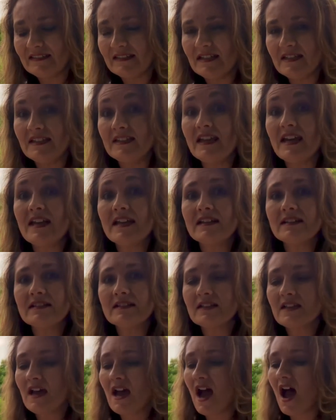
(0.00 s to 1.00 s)

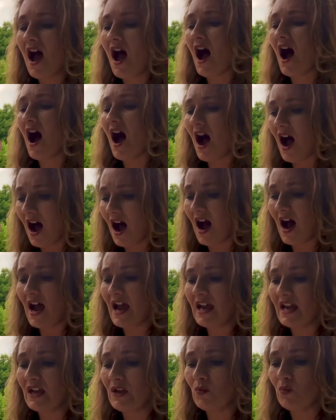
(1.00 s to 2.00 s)
yet
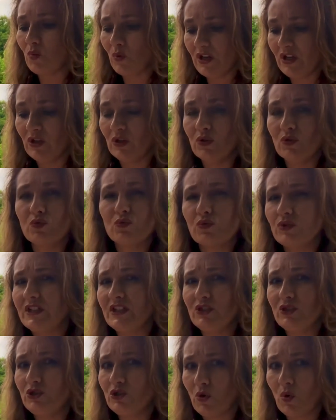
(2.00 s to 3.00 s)
I will
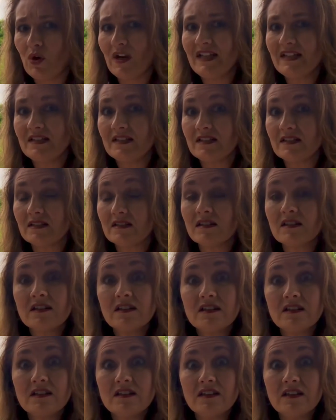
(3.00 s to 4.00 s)
rejoice
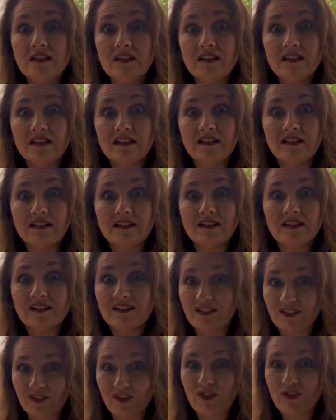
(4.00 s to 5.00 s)
in
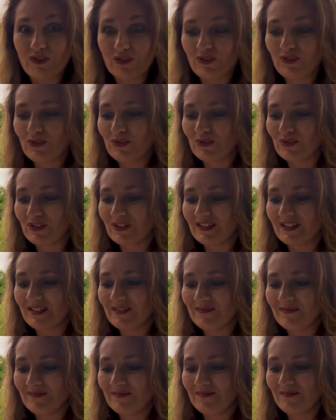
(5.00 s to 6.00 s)
the Lord.
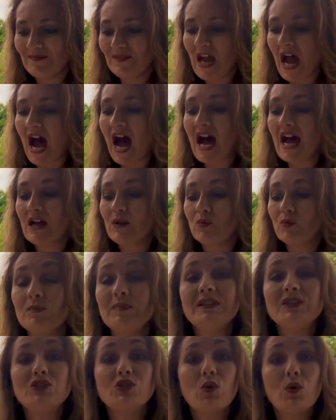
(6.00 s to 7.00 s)
I
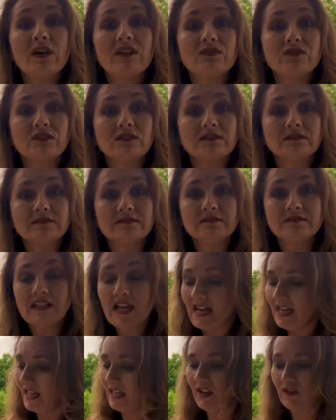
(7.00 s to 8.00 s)
be joyful
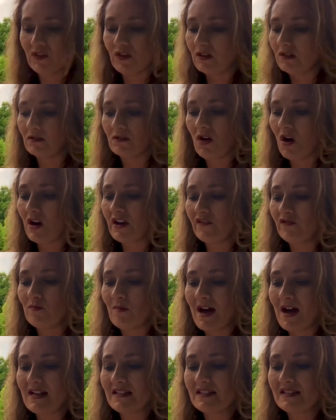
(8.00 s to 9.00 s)
in the God of
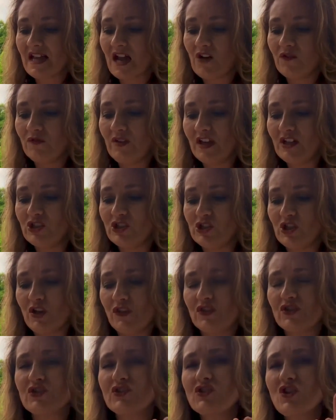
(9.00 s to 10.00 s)
my salvation.
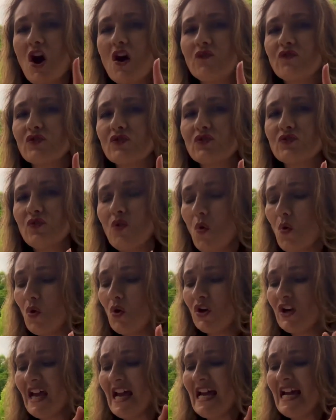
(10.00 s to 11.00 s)
The sovereign
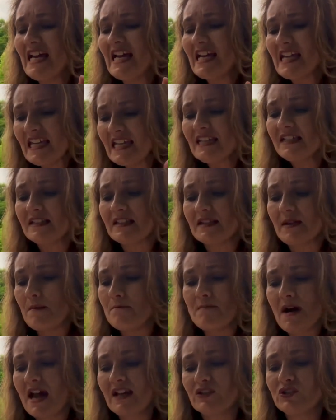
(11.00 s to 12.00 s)
Lord is
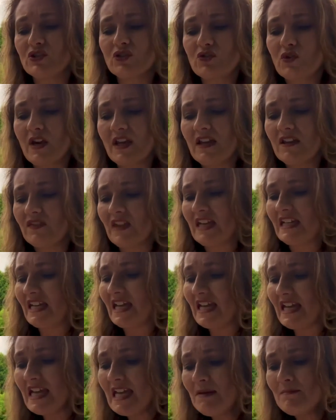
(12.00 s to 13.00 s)
my strength, and
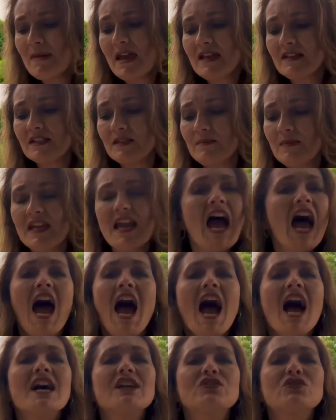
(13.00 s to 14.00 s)
he makes me
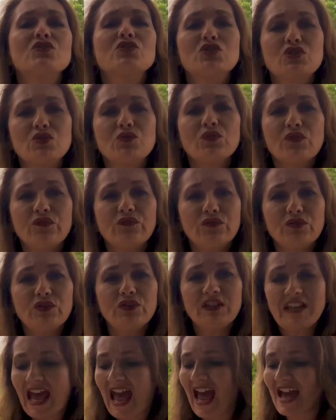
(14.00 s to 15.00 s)
as sure
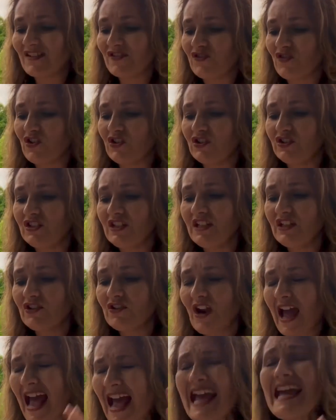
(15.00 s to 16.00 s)
footed as a deer,
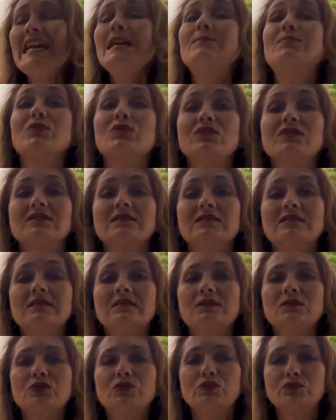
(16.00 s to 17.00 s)
able
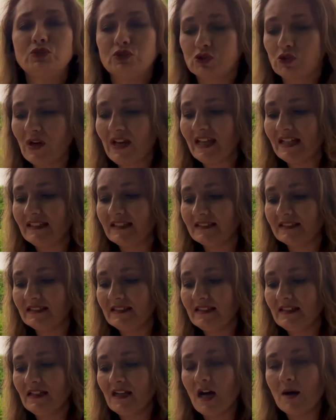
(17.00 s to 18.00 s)
to tread
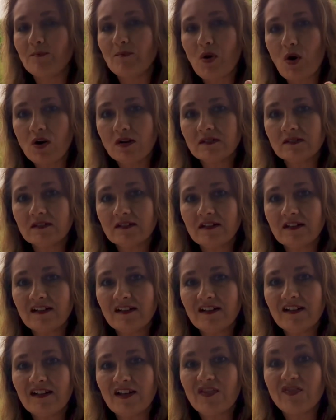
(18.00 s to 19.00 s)
upon
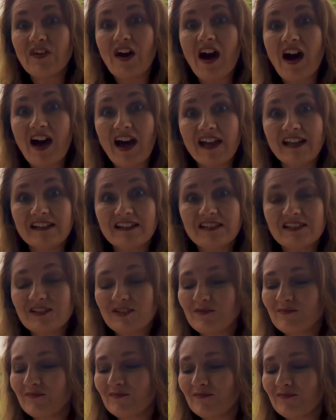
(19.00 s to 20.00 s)
the heights.
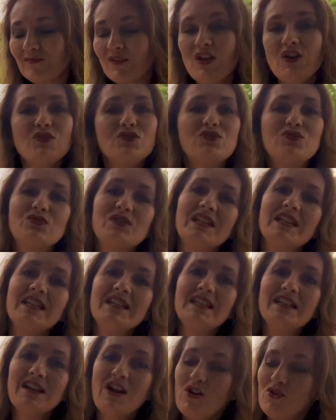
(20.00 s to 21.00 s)
So you
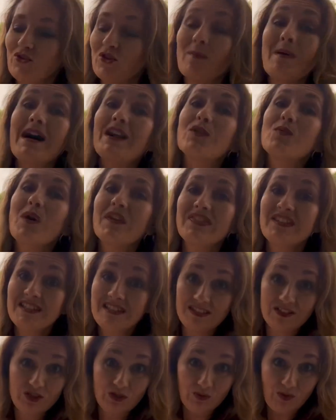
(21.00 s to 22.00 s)
see, no matter what the
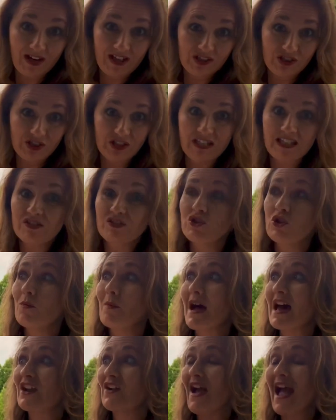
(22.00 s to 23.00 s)
situation is, no
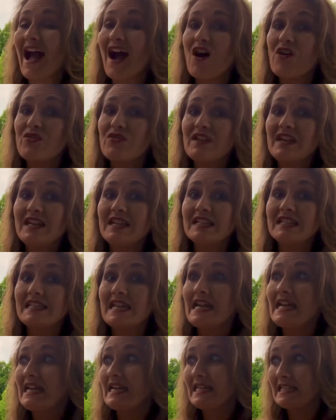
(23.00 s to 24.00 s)
matter how things
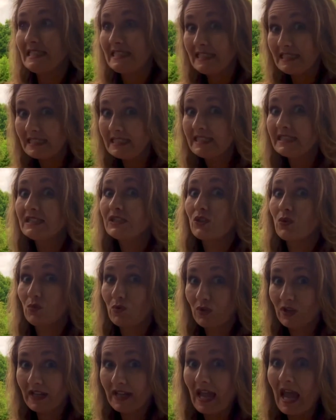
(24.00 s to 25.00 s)
didn't
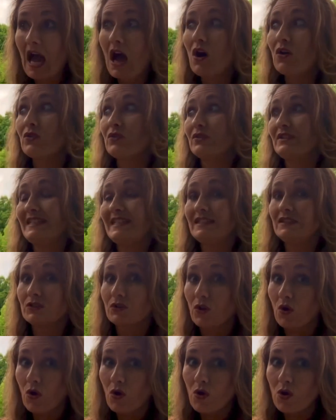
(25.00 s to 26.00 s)
work out or didn't
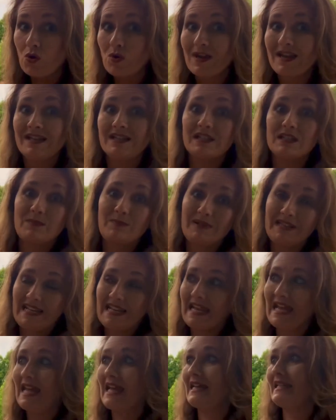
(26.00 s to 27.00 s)
go as
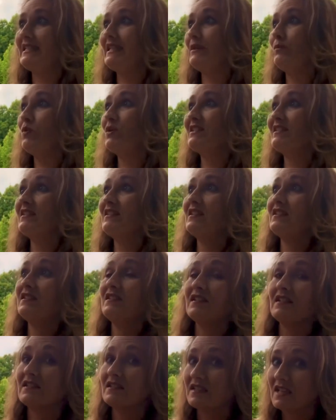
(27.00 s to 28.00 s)
planned, it wasn't as
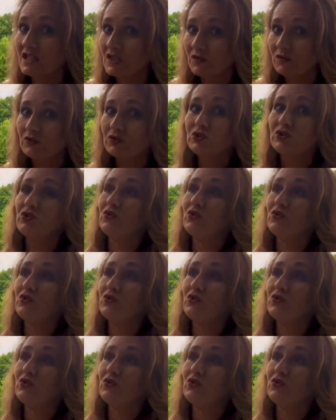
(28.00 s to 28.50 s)
successful as